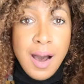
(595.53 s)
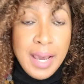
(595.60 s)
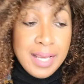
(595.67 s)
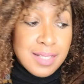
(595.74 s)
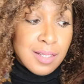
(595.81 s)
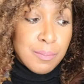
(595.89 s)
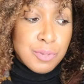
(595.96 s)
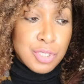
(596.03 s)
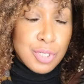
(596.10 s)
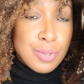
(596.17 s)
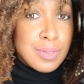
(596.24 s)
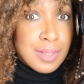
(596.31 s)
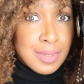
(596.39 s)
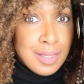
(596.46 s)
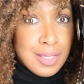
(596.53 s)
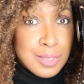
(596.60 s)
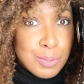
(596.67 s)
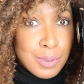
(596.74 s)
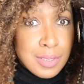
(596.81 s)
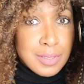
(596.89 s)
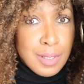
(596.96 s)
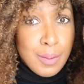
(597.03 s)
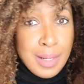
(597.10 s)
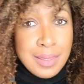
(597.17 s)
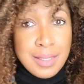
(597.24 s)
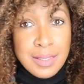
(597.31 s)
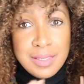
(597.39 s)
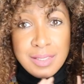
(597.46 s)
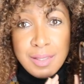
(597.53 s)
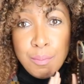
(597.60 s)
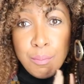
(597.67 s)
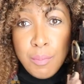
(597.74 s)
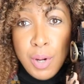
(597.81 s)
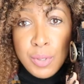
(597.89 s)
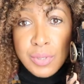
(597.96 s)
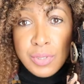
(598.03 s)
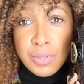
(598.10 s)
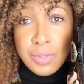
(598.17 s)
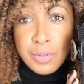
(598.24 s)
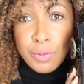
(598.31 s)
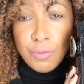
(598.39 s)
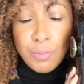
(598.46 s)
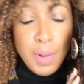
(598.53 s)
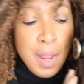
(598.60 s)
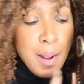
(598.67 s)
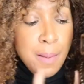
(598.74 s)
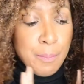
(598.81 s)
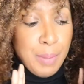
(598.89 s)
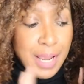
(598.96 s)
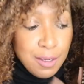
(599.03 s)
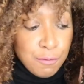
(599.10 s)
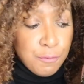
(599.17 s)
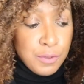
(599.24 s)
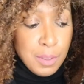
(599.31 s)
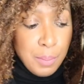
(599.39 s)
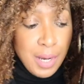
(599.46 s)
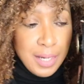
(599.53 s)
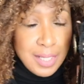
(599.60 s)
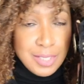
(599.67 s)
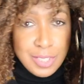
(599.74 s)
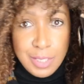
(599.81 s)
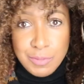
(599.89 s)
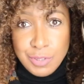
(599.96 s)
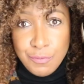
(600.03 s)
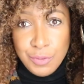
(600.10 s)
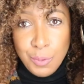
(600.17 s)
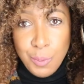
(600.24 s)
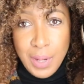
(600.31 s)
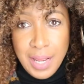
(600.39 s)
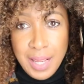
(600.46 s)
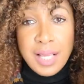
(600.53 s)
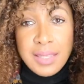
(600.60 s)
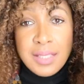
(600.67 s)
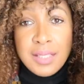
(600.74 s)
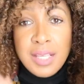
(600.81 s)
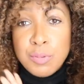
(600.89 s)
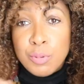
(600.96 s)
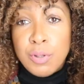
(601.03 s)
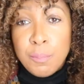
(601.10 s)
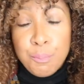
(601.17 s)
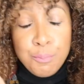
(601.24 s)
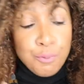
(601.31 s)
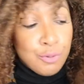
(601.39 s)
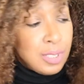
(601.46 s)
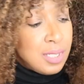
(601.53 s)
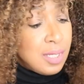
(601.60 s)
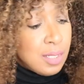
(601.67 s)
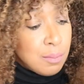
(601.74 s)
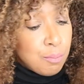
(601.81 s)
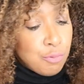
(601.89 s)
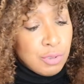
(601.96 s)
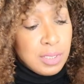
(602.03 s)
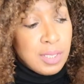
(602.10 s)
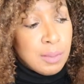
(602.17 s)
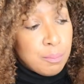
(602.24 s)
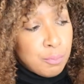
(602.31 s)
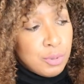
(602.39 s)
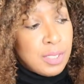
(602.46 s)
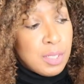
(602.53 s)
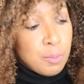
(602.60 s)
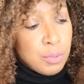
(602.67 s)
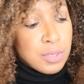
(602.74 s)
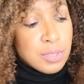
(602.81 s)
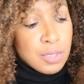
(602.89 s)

i ended up choosing these ones though i think these are the most sort of bang for your buck in terms of your wear. I think these will look brilliant, brilliant, brilliant with